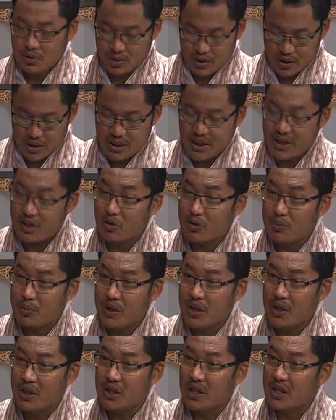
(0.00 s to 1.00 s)
it cannot
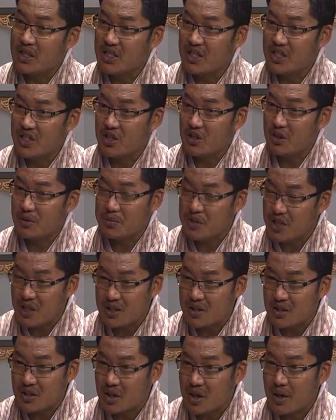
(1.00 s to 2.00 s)
be the decision of
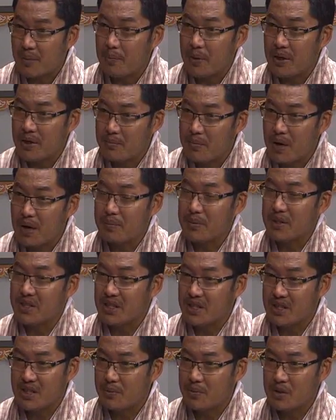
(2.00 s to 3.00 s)
just GUP and Mangmis
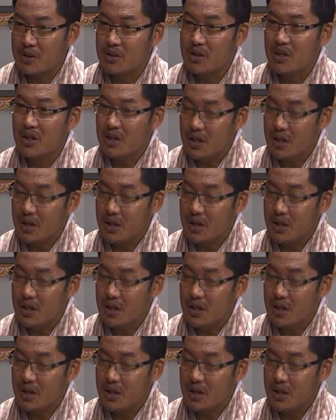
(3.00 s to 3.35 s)
and Chimis.